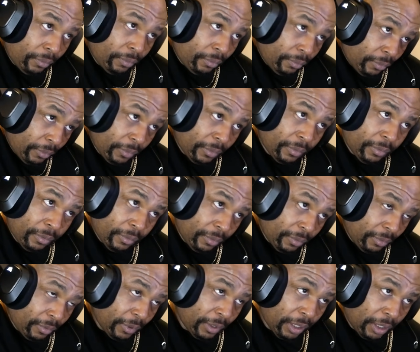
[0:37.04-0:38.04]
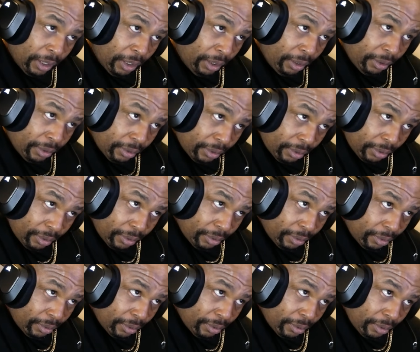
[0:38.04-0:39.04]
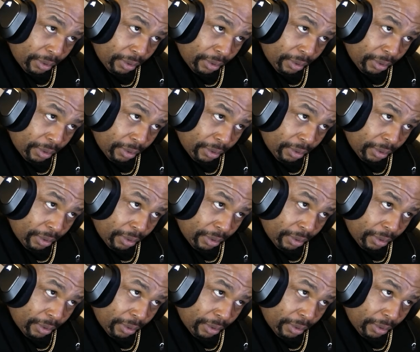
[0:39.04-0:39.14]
I'm German. Huh? It's what we do.